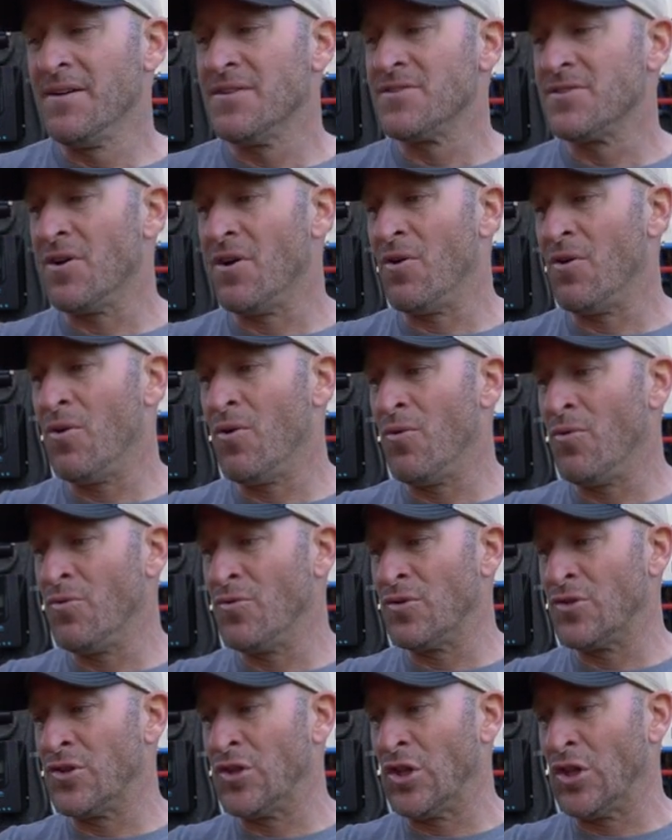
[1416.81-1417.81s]

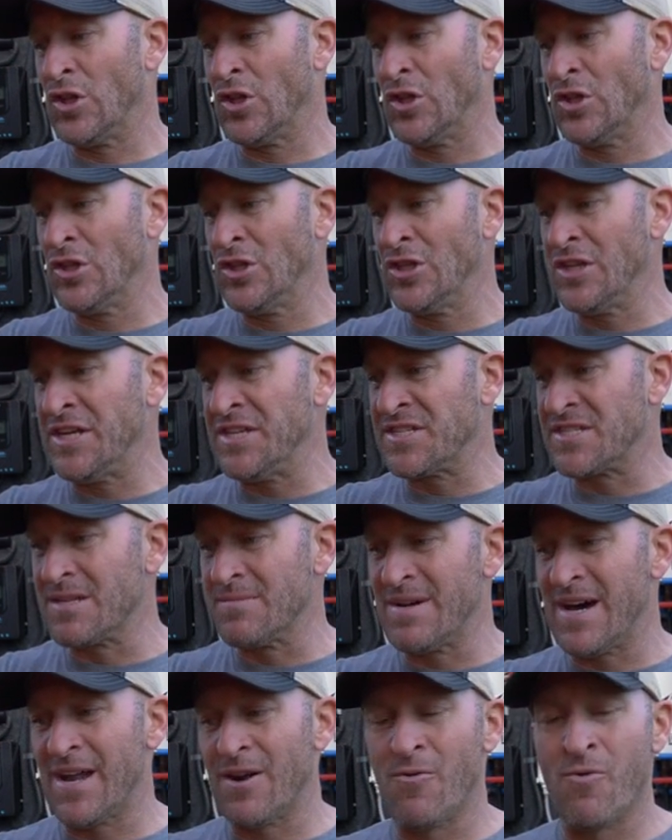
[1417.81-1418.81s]
So the least
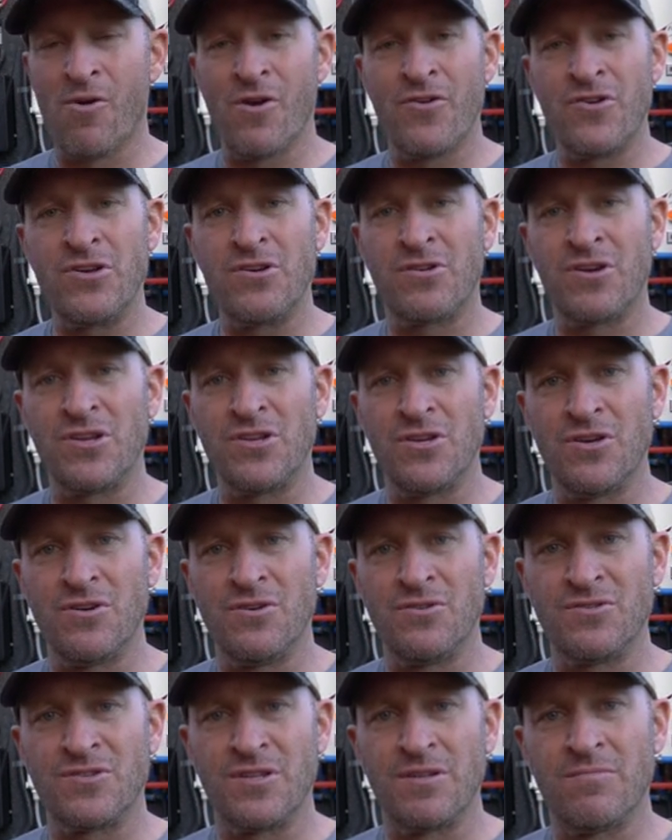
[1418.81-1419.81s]
amount of water you can
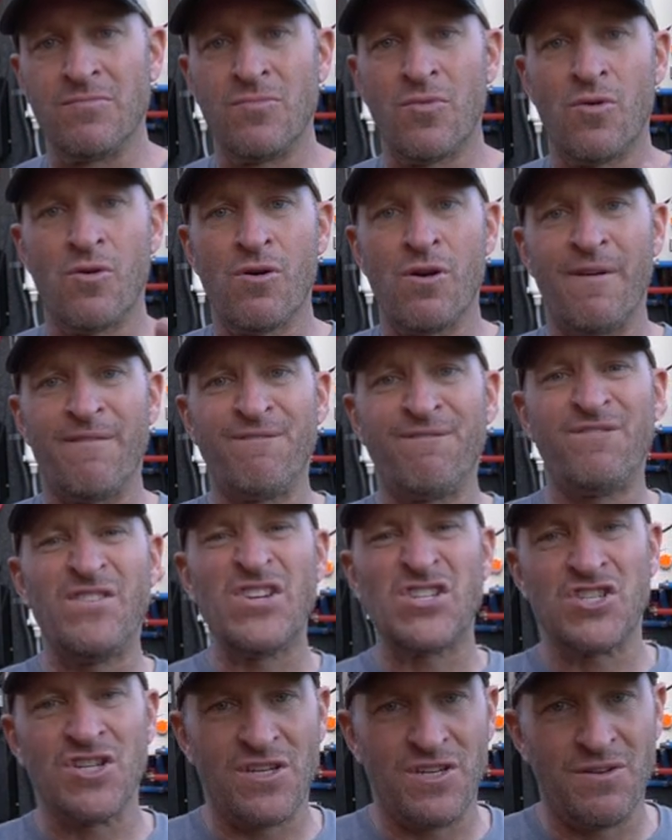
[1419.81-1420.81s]
use and the more
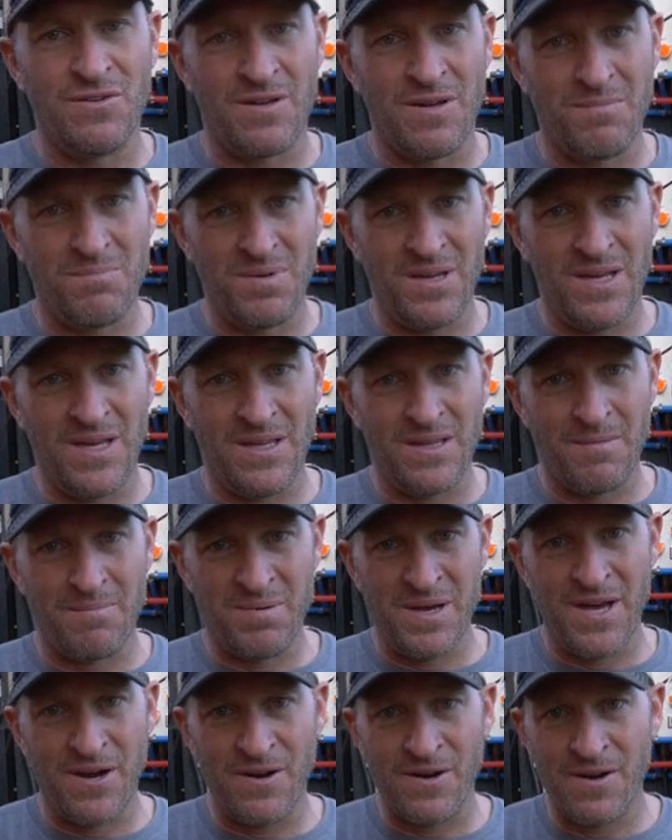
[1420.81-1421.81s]
efficient you can be, the
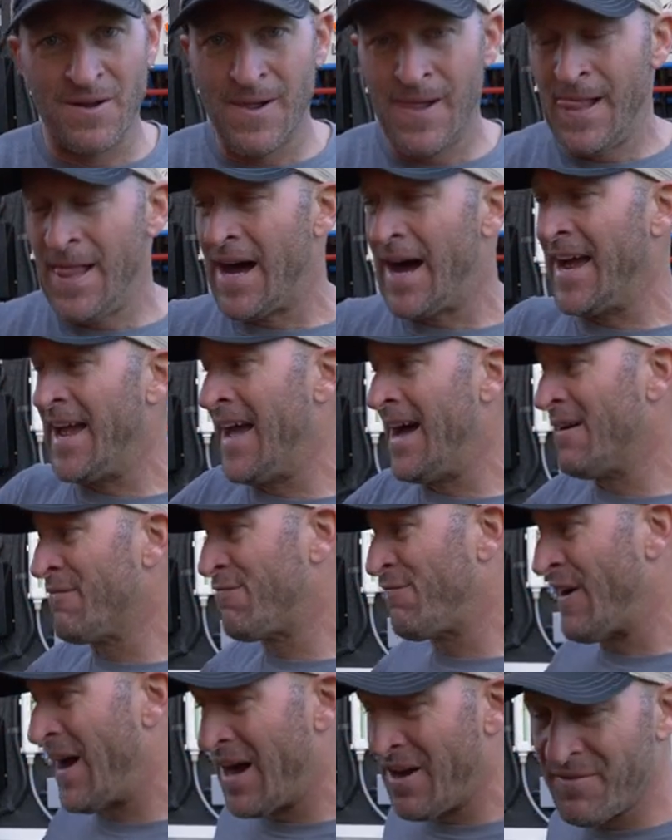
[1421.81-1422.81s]
better. I have
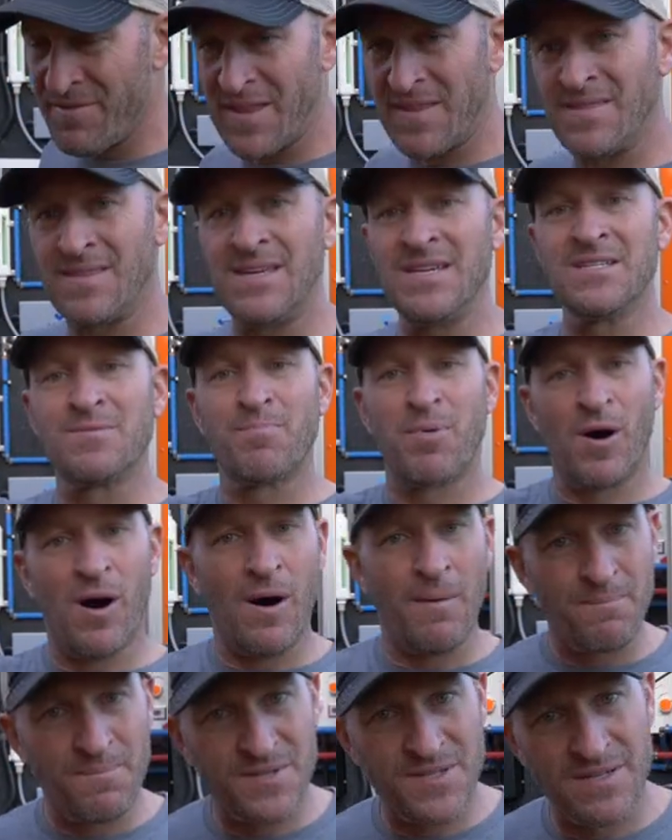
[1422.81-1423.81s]
found that these
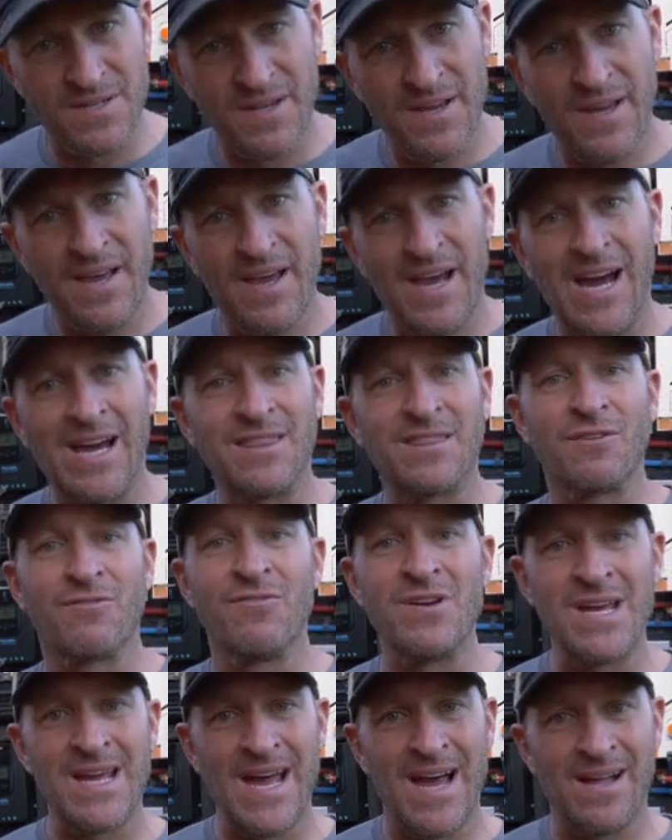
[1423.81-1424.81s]
pumps at
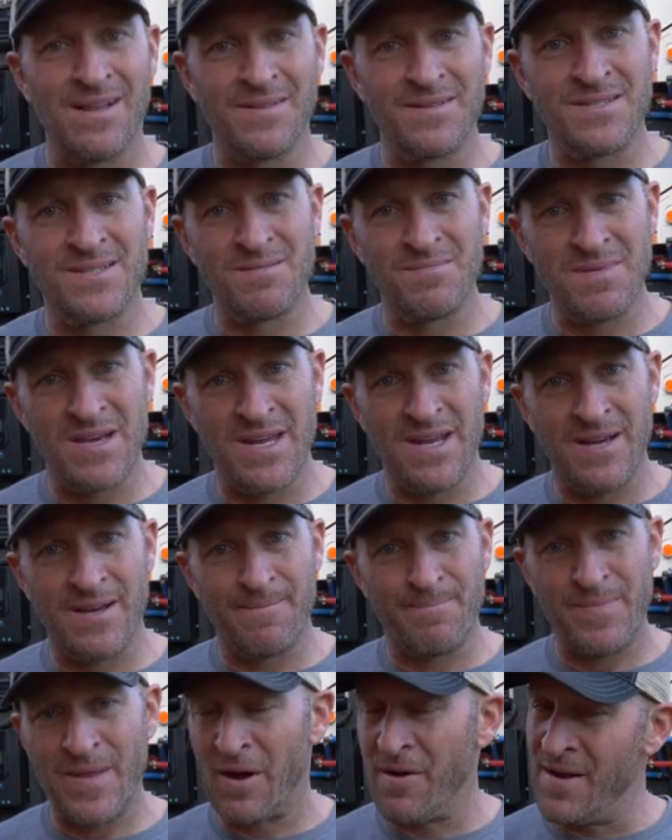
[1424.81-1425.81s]
3 gallons a
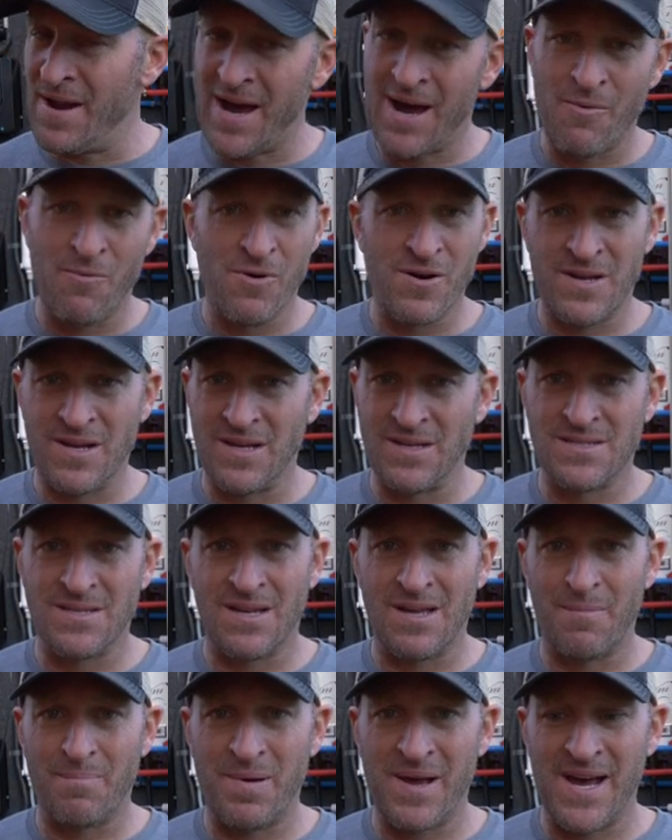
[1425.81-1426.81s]
minute are not working to
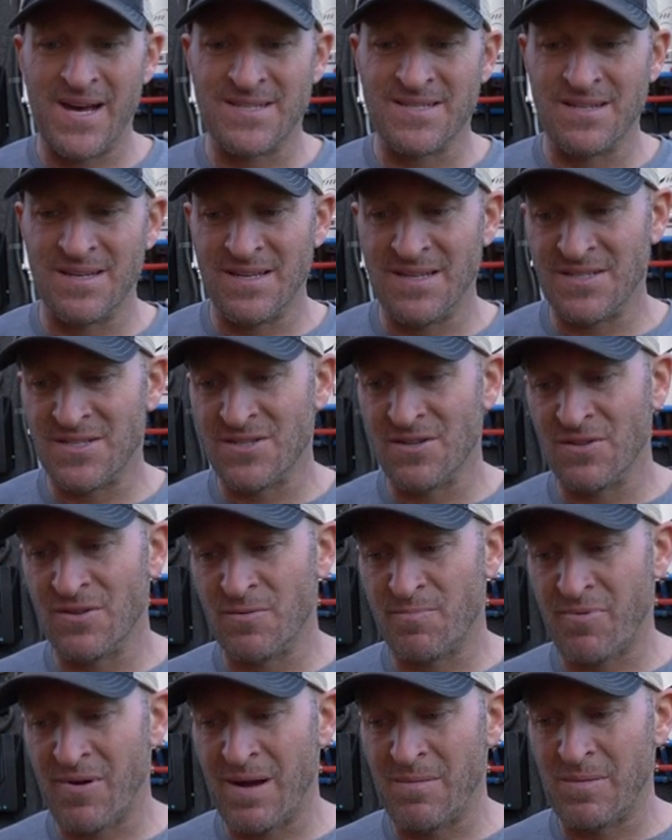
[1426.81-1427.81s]
capacity, so
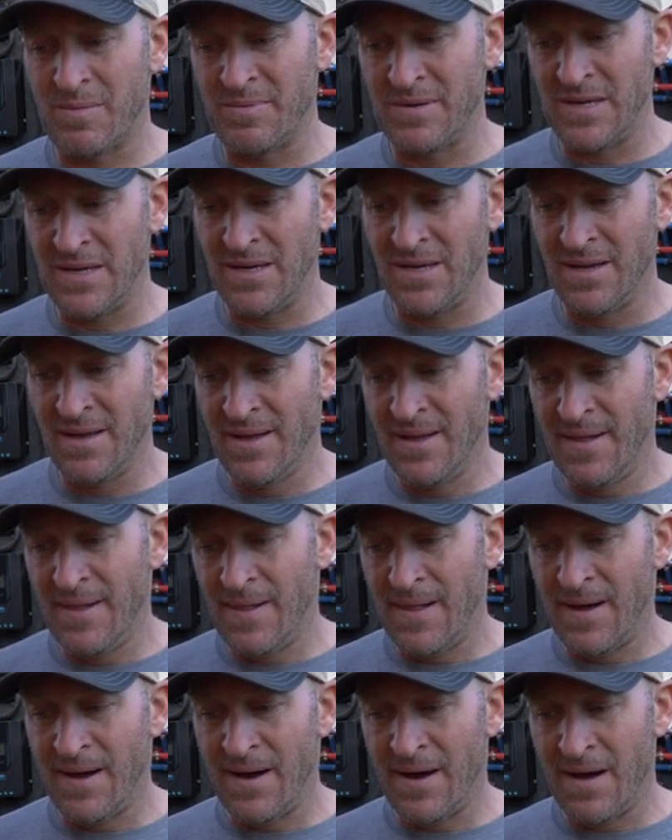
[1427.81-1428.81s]
they're probably
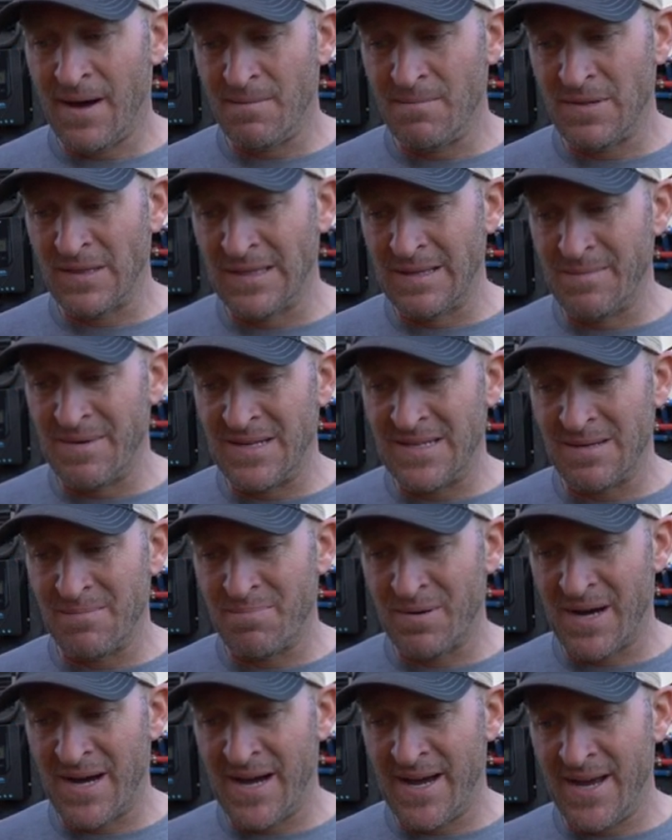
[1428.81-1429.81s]

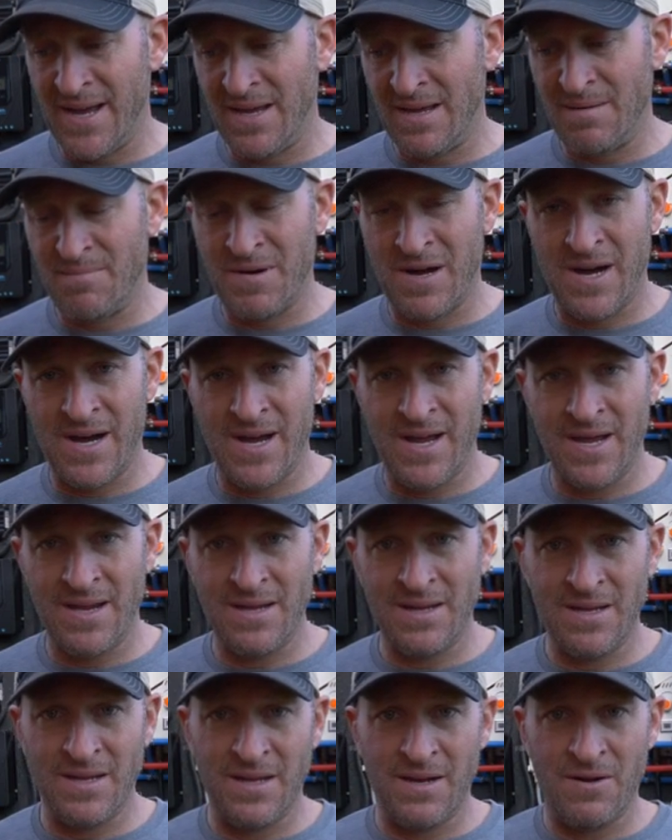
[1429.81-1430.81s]
limited by my,
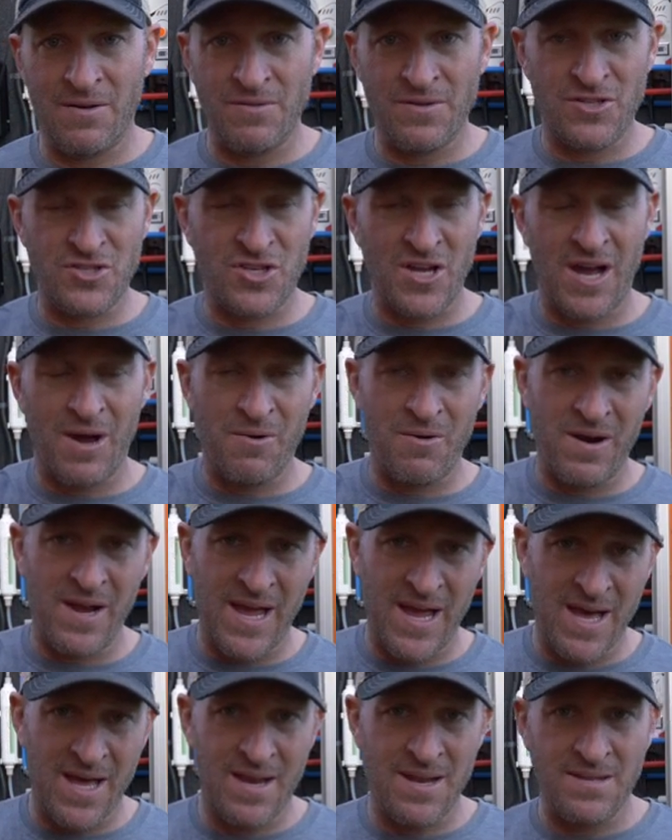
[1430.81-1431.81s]
you know, the shower
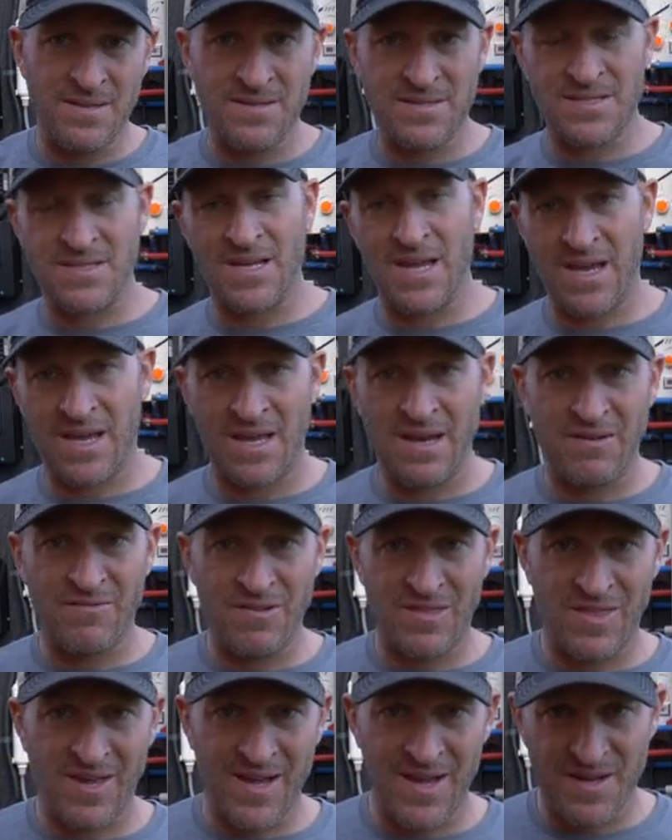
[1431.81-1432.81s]
head and the sink and
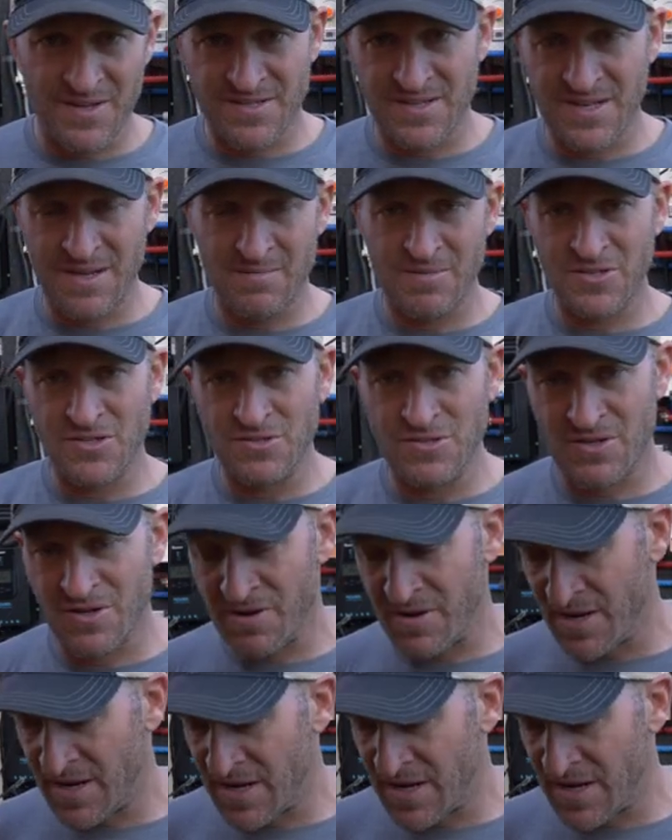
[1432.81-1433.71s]
everything else and how much you turn